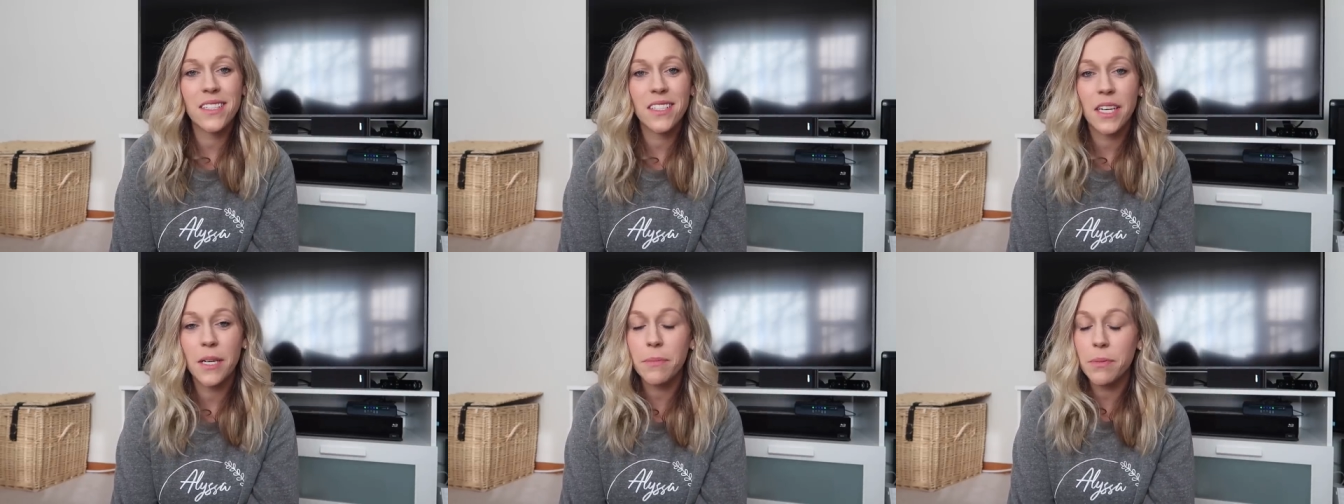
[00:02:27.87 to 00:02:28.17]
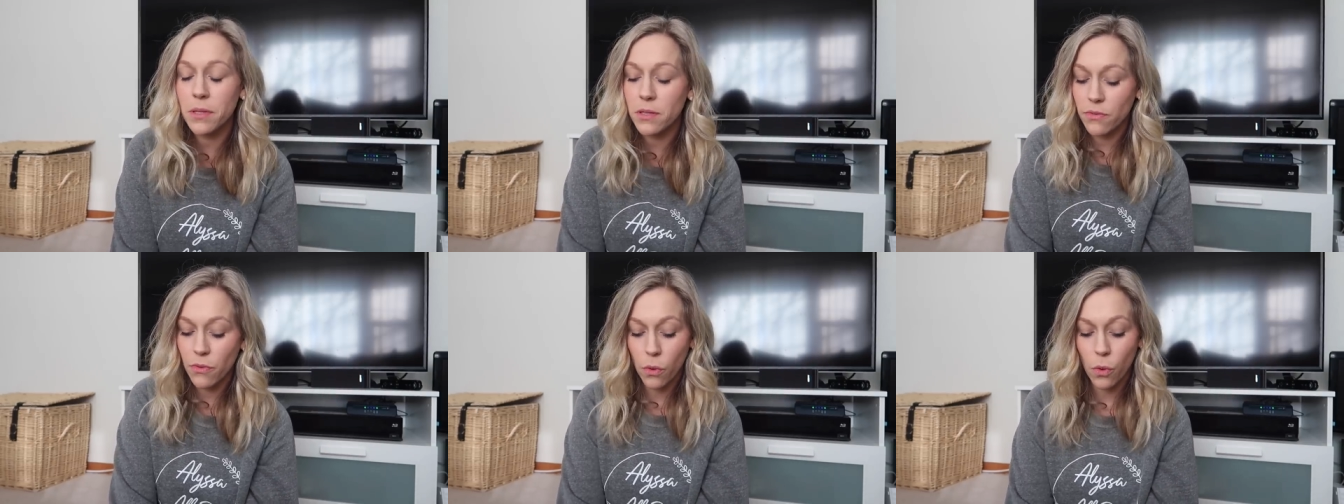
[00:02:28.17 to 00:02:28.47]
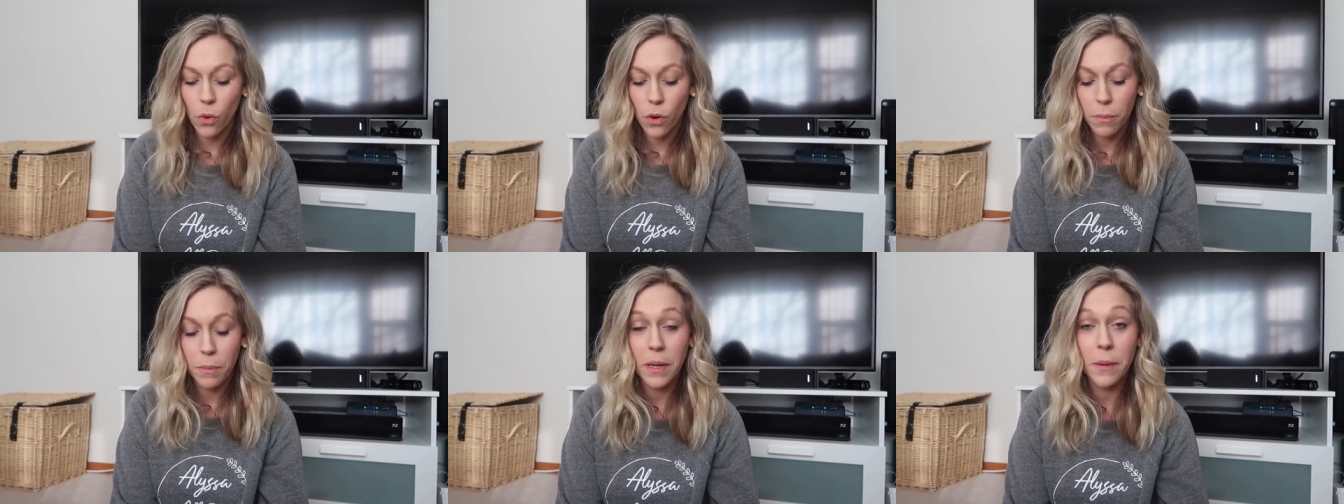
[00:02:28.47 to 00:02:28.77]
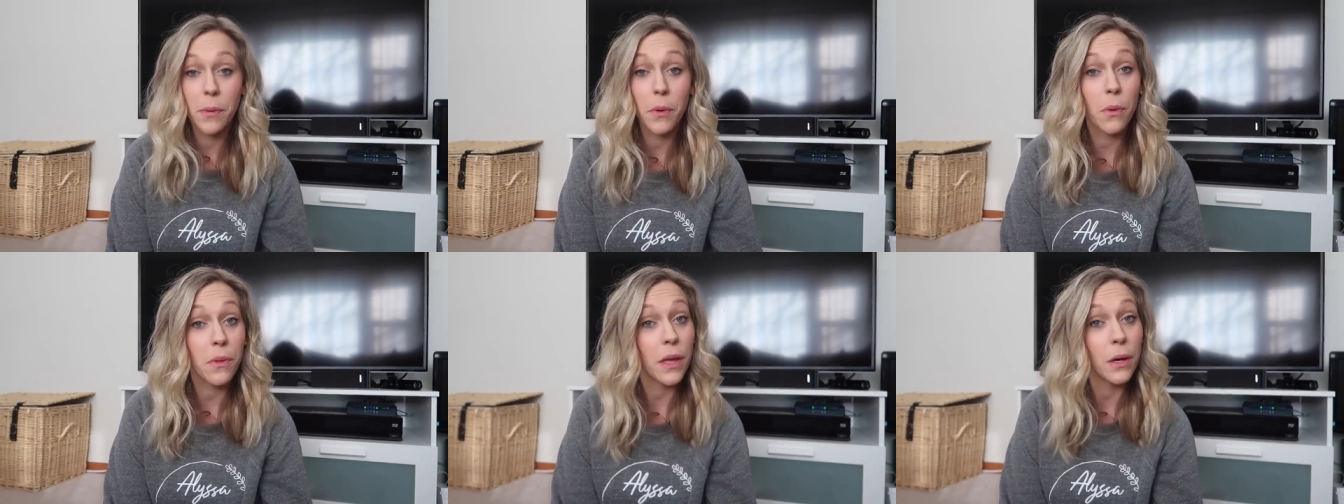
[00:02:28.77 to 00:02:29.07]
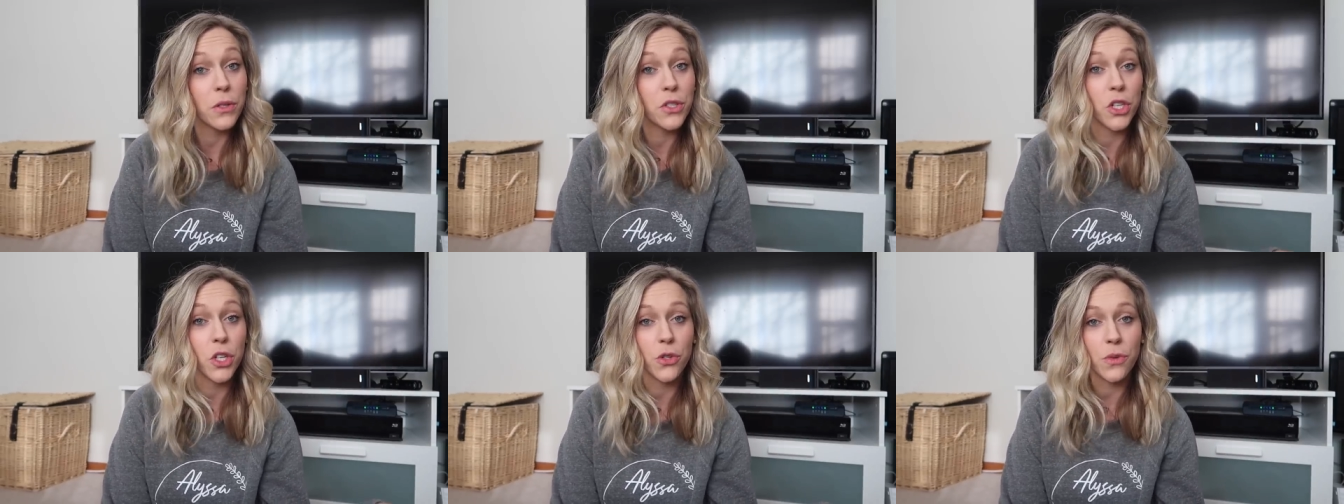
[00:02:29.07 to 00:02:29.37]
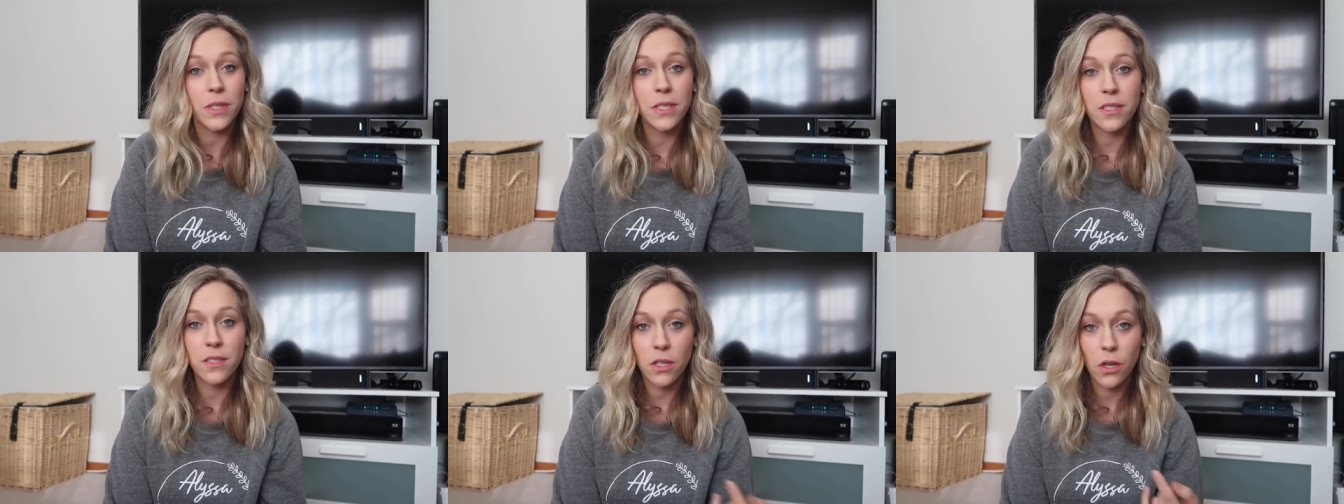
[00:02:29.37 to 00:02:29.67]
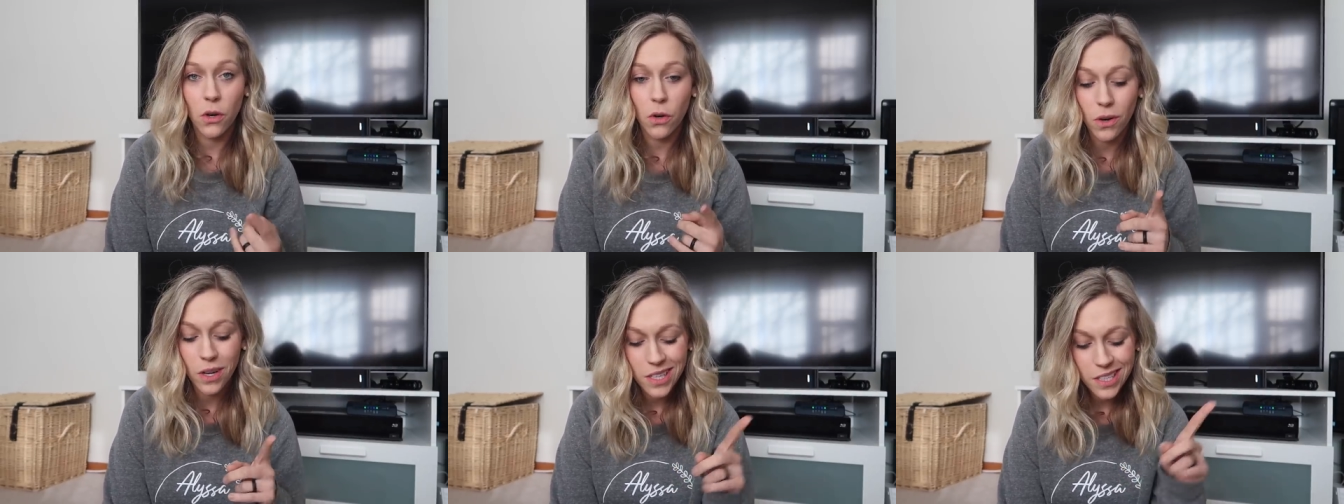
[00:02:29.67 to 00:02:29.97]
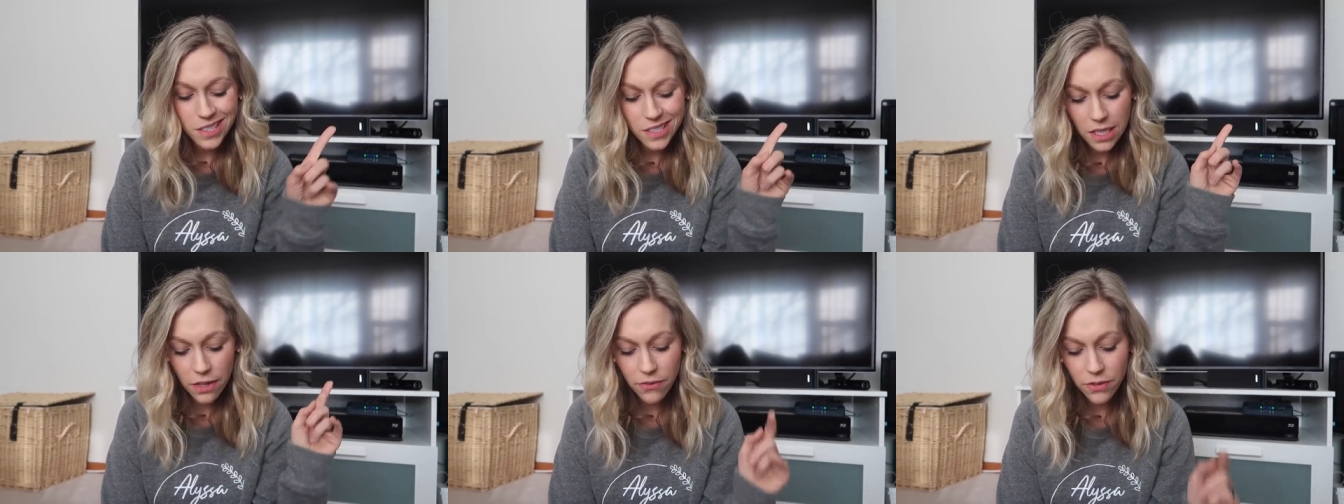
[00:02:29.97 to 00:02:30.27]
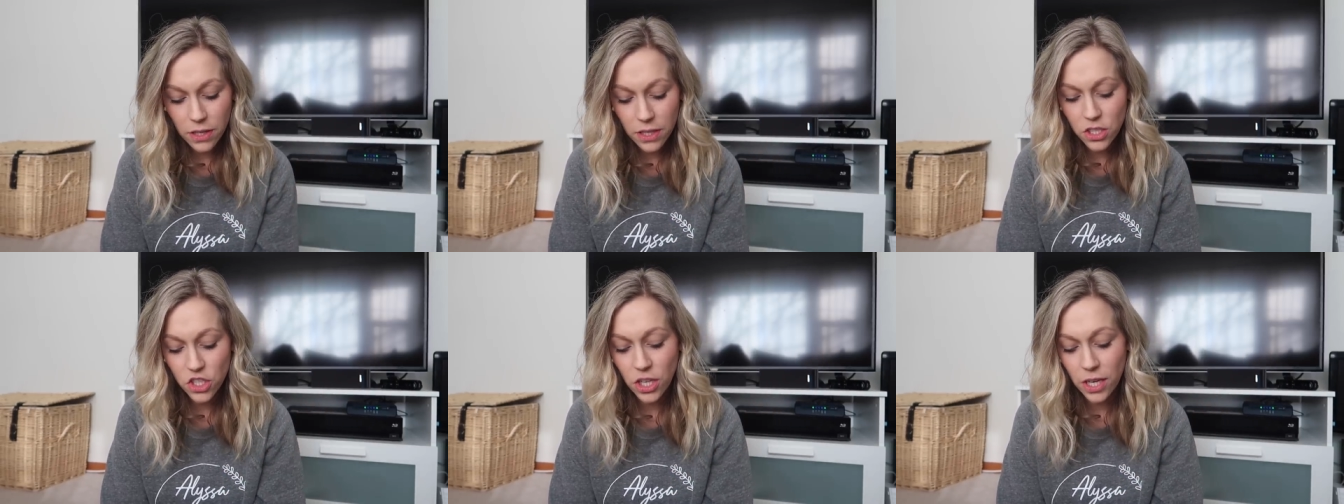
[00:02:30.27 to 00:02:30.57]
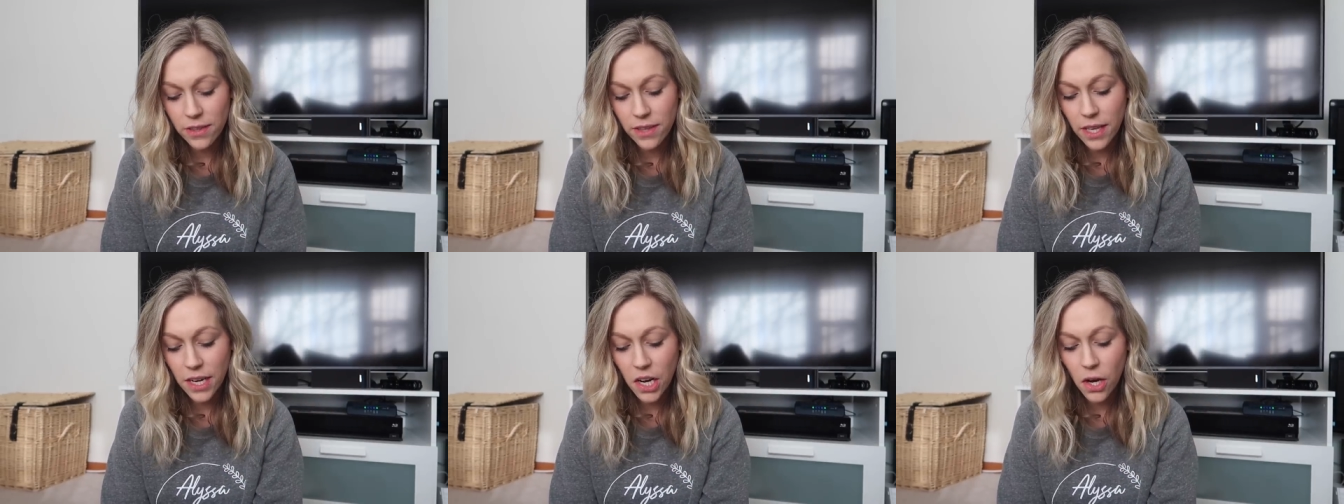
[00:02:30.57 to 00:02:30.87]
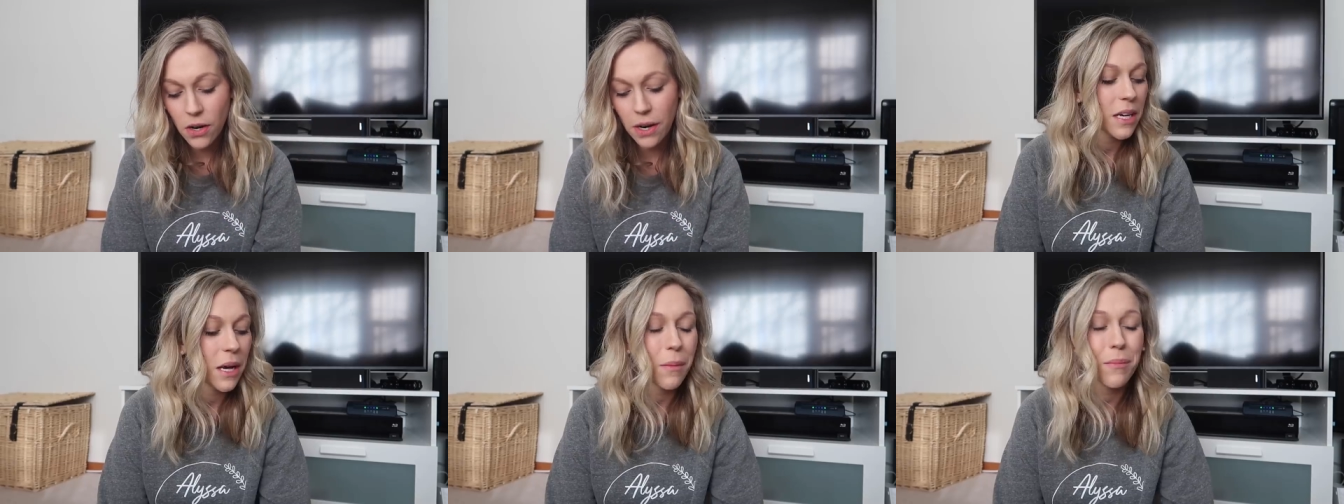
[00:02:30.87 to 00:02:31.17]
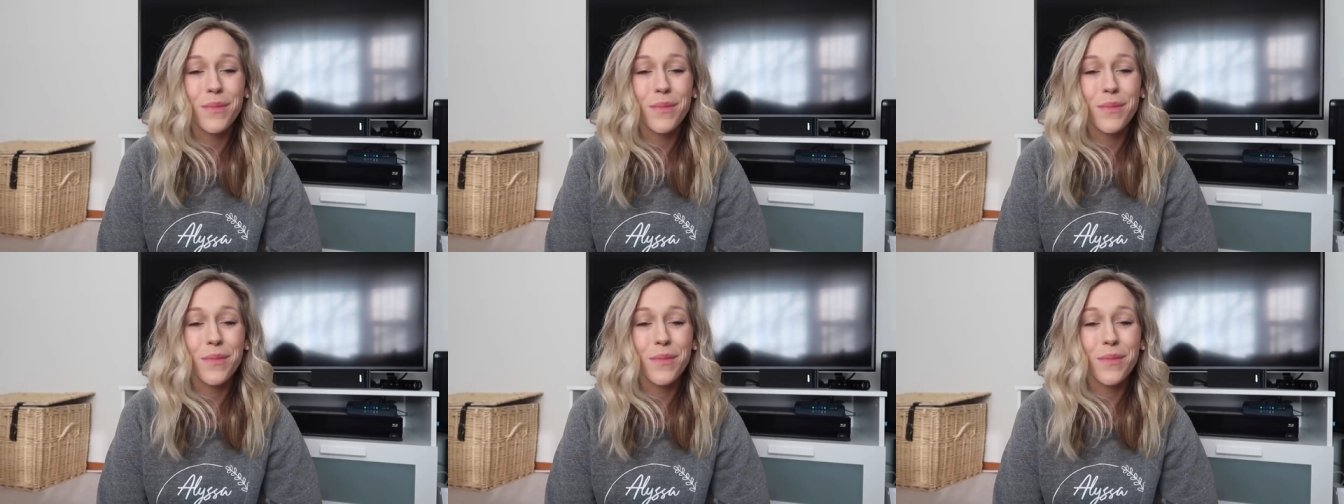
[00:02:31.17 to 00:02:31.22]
tips for people without children, so definitely check that out.